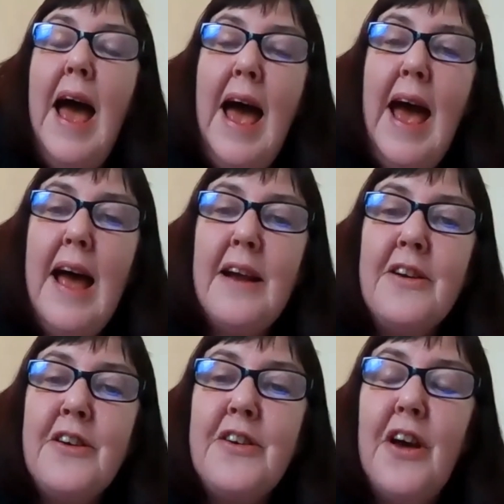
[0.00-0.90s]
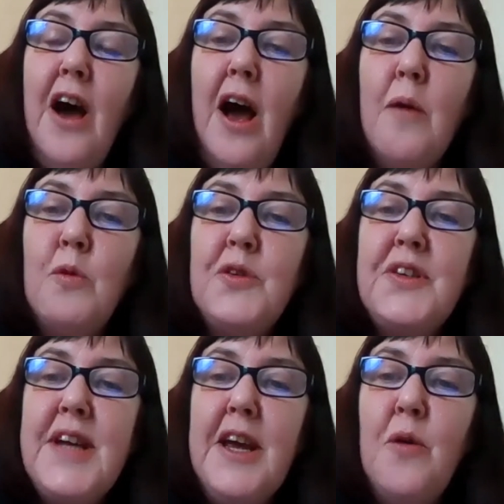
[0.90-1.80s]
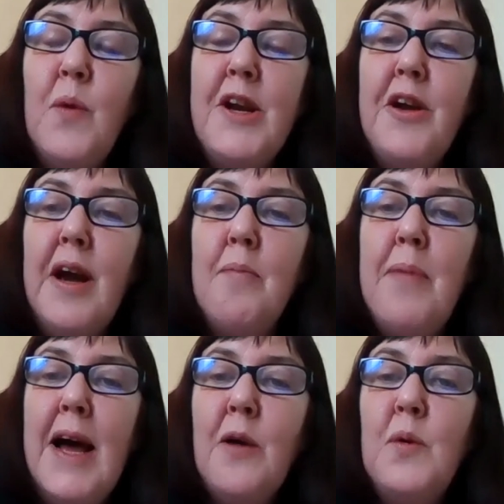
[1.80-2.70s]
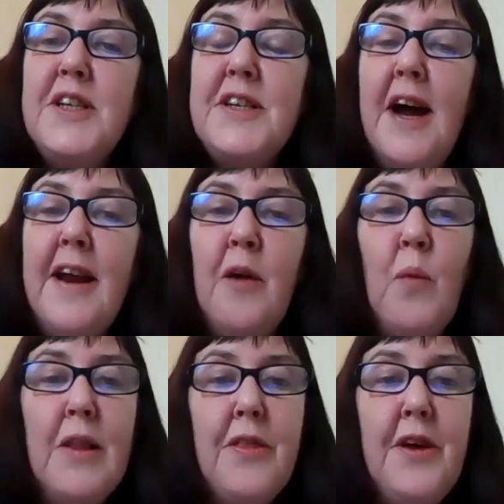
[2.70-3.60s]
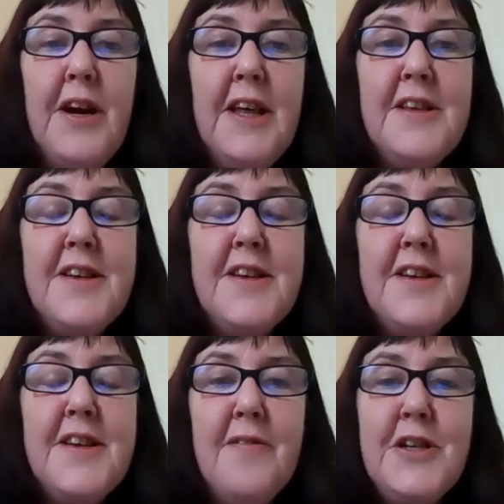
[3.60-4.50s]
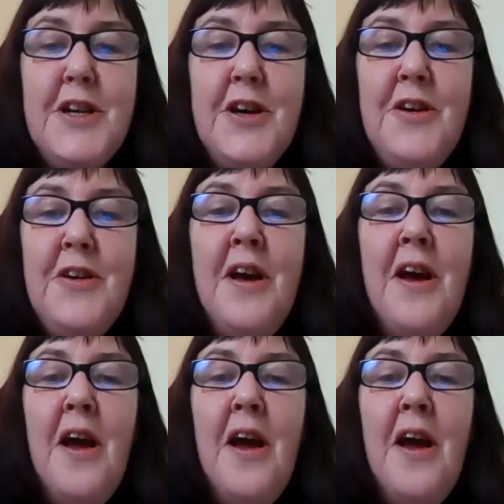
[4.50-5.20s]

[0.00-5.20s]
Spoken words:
and I will see you when you come back. We're starting at 1:30 this afternoon.